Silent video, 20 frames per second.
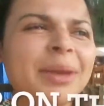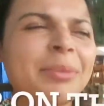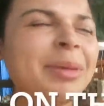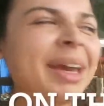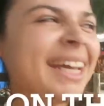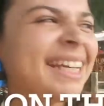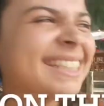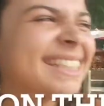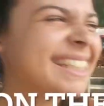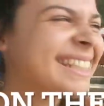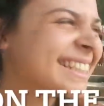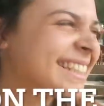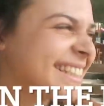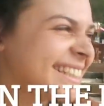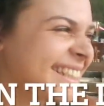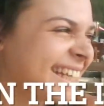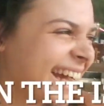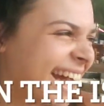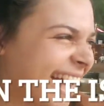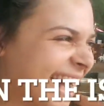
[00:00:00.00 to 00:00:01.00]
amazing
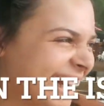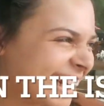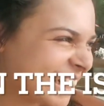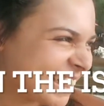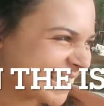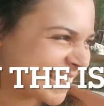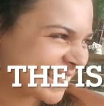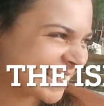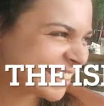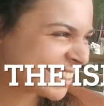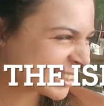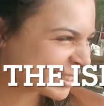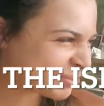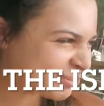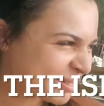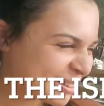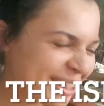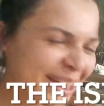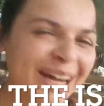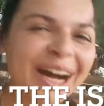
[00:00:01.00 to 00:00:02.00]
today, just
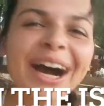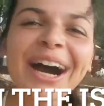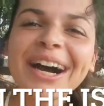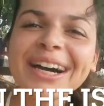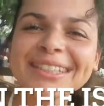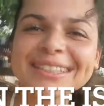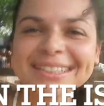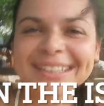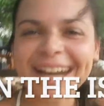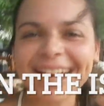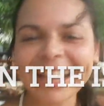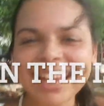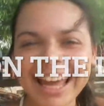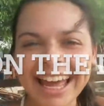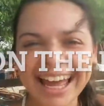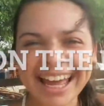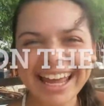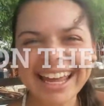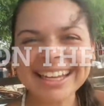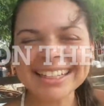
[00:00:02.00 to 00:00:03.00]
because I
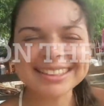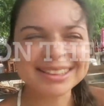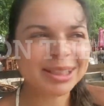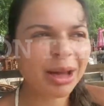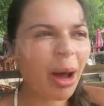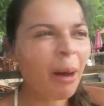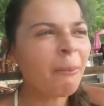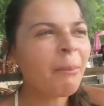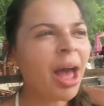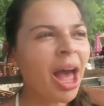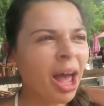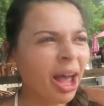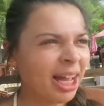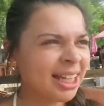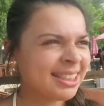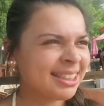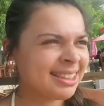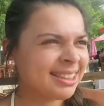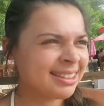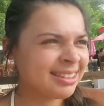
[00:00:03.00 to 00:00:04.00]
ate some
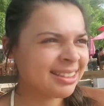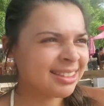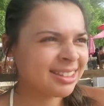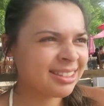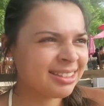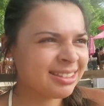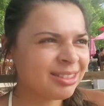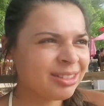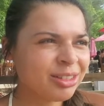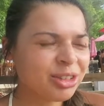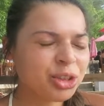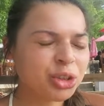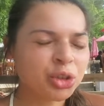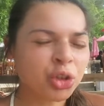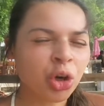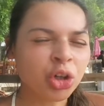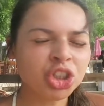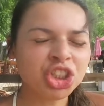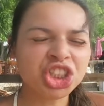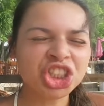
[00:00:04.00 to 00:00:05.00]

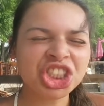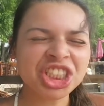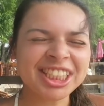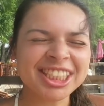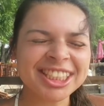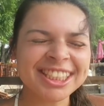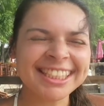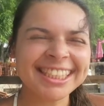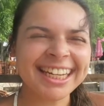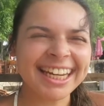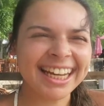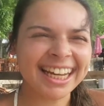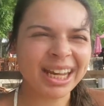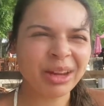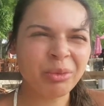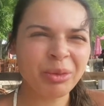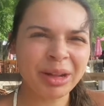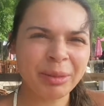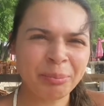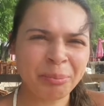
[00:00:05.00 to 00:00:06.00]
dodgy
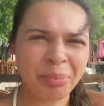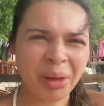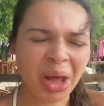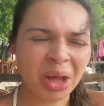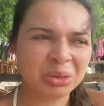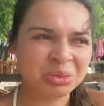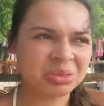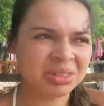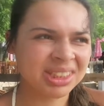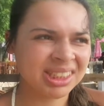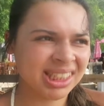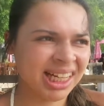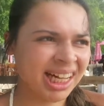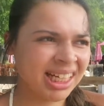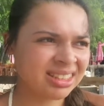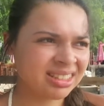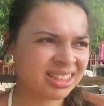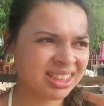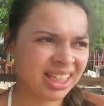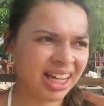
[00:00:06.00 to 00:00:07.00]
chicken with bones,
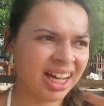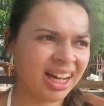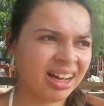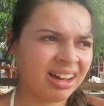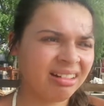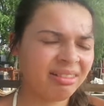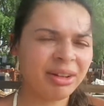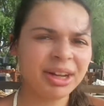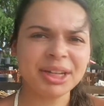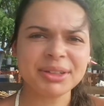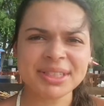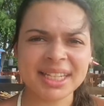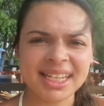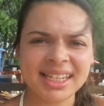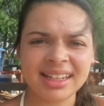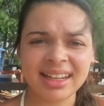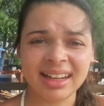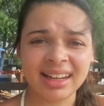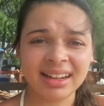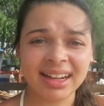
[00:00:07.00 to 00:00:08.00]
and yeah, when I was
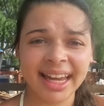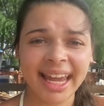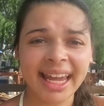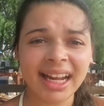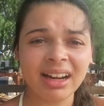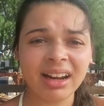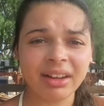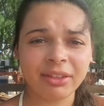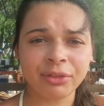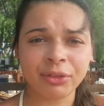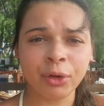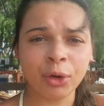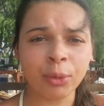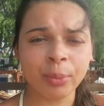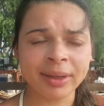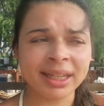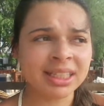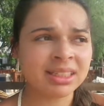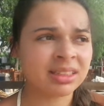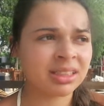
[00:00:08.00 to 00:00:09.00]
eating it, I ate like 4
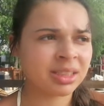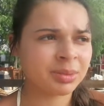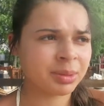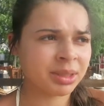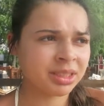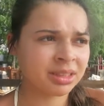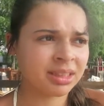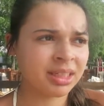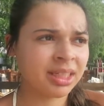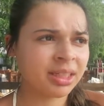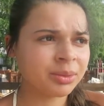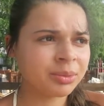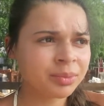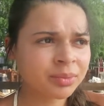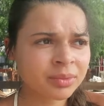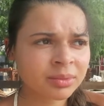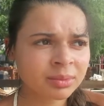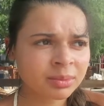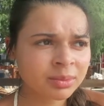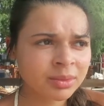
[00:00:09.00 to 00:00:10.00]
pieces, but still.
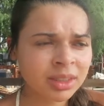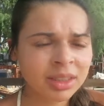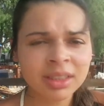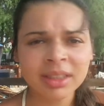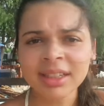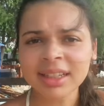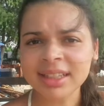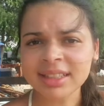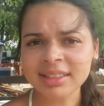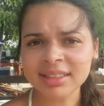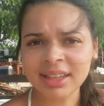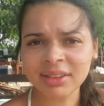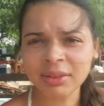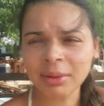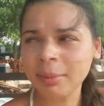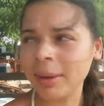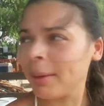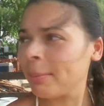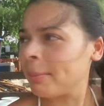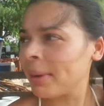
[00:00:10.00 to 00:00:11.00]
It's
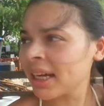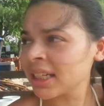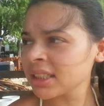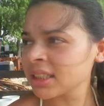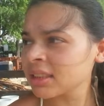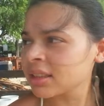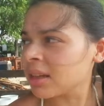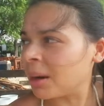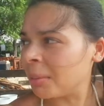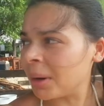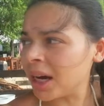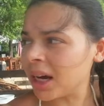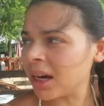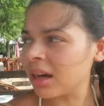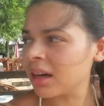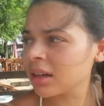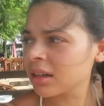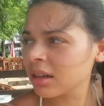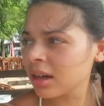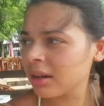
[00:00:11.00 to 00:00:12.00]
giving me bad
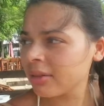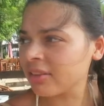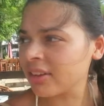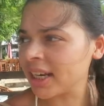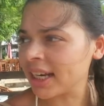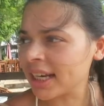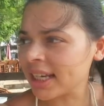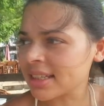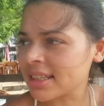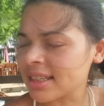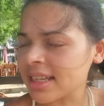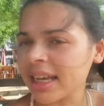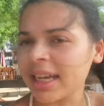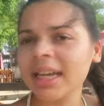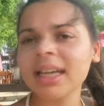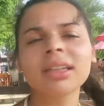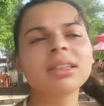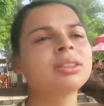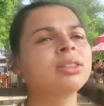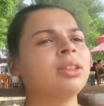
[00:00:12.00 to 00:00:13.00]
stomach, feeling
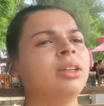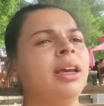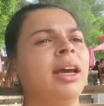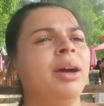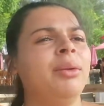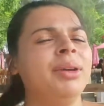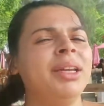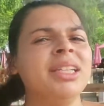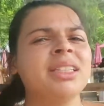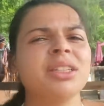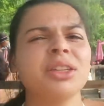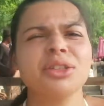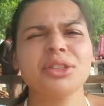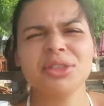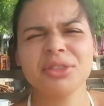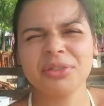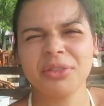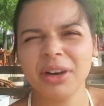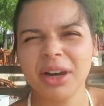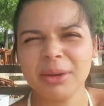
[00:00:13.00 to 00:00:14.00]
sick, so yeah, we need to go
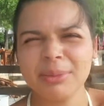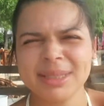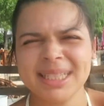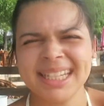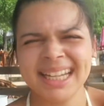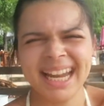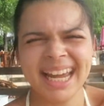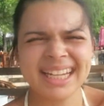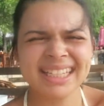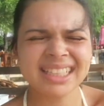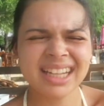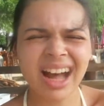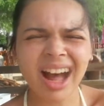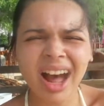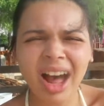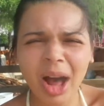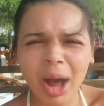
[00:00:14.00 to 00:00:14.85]
to the pharmacy later.